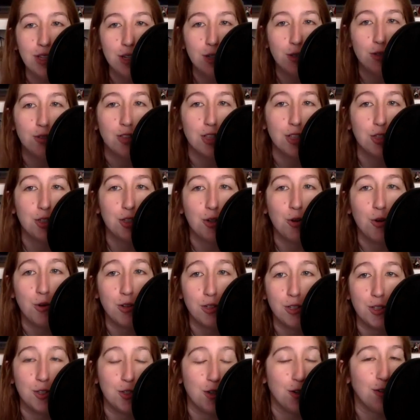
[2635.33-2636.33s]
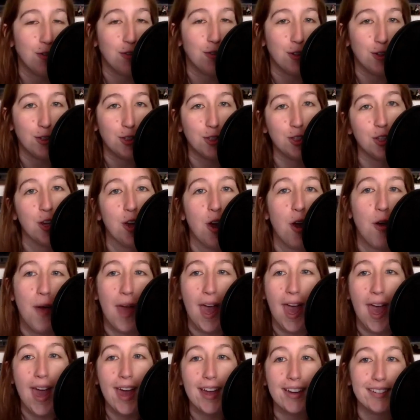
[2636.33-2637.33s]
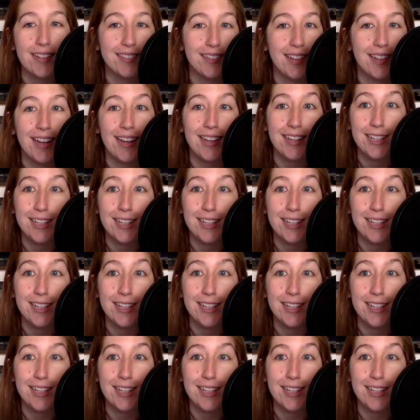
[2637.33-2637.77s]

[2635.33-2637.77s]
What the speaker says: little Discord servers to go ahead and